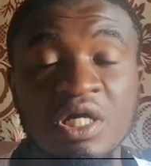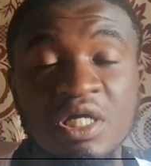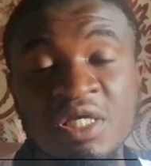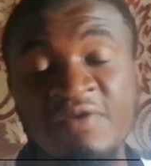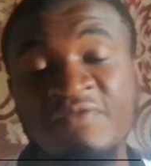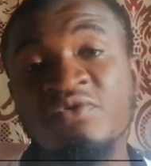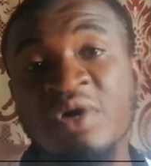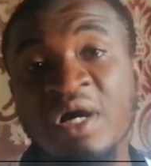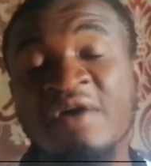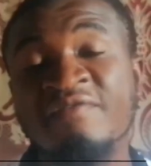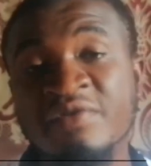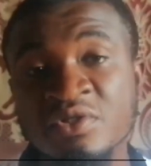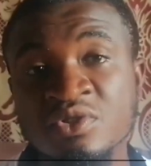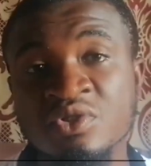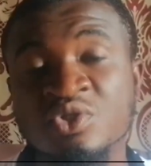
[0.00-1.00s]
If you
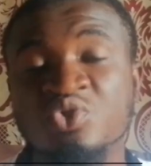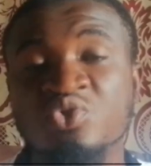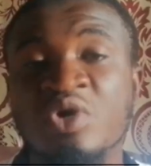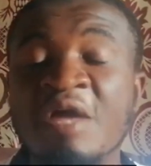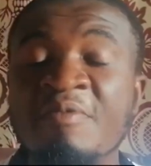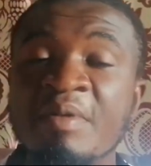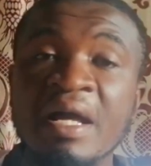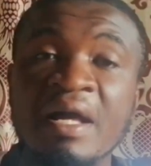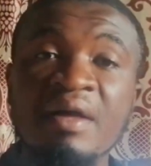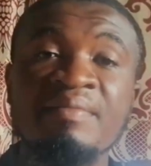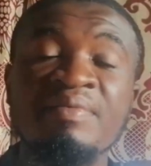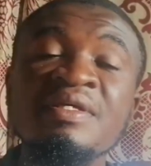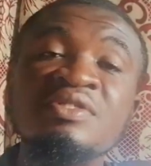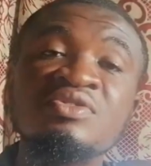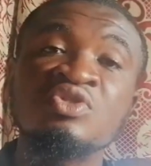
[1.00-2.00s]
haven't subscribed,
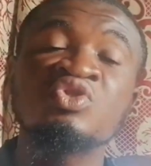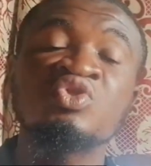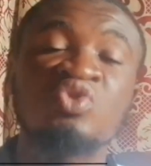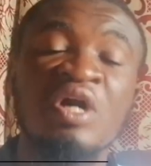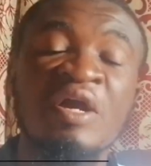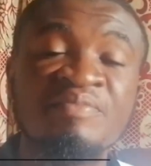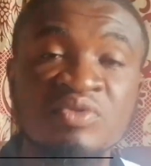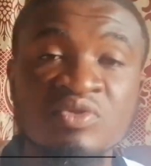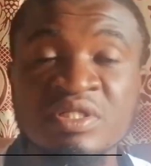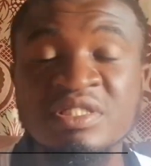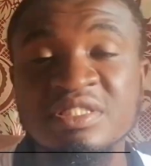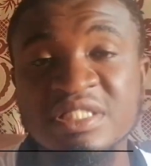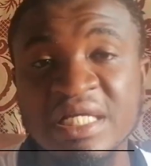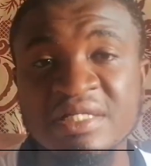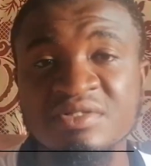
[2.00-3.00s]
please subscribe to this
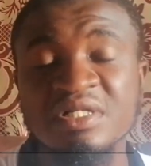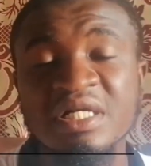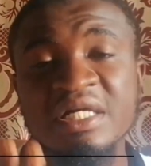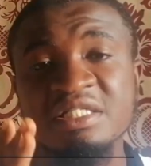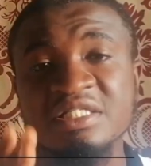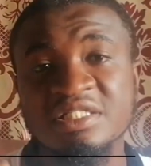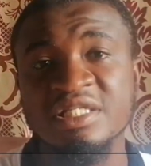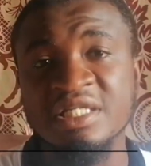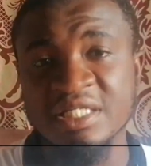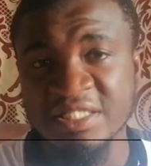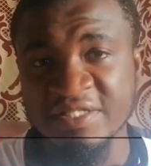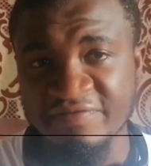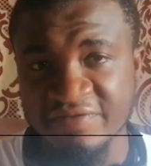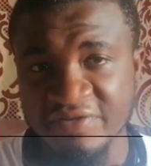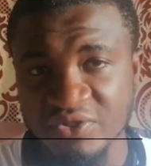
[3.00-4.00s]
channel, share
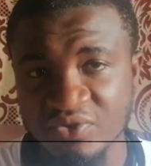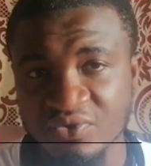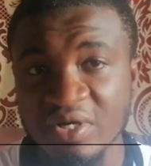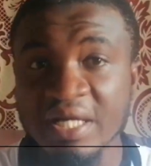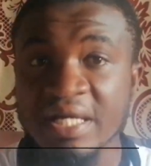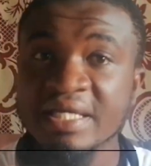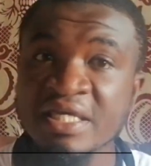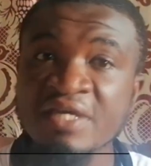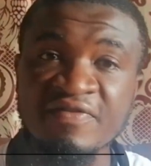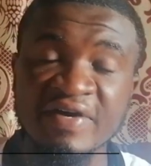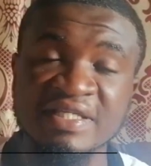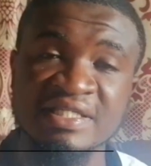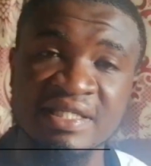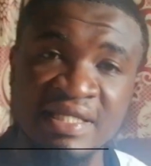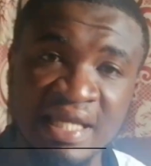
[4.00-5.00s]
this video, give
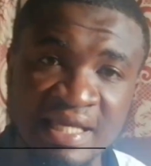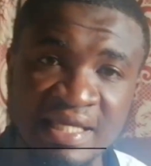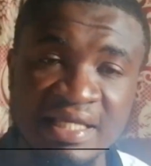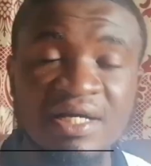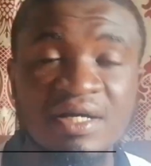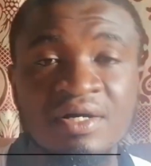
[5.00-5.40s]
us a like.